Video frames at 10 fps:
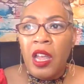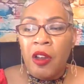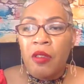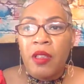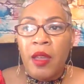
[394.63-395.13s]

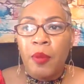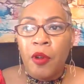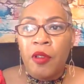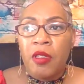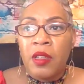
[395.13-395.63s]
air sign
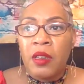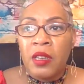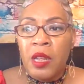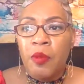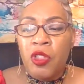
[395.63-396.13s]

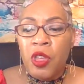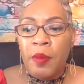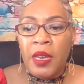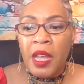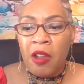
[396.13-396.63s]
person, Libra,
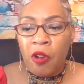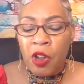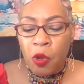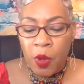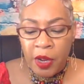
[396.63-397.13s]
Gemini, or
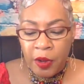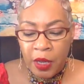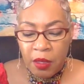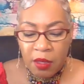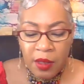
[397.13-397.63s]

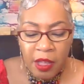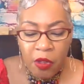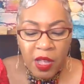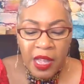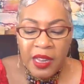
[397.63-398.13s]
Aquarius. Like,
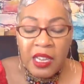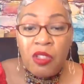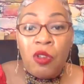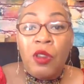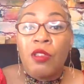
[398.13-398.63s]
okay, I
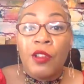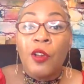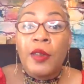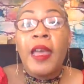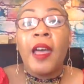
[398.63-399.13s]
need you to
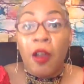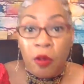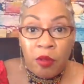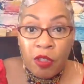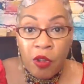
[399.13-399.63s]
slow
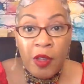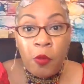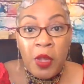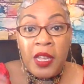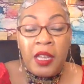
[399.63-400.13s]
down so that
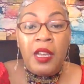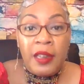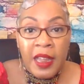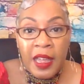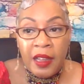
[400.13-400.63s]
we can
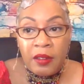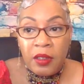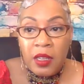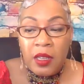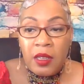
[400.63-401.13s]
connect.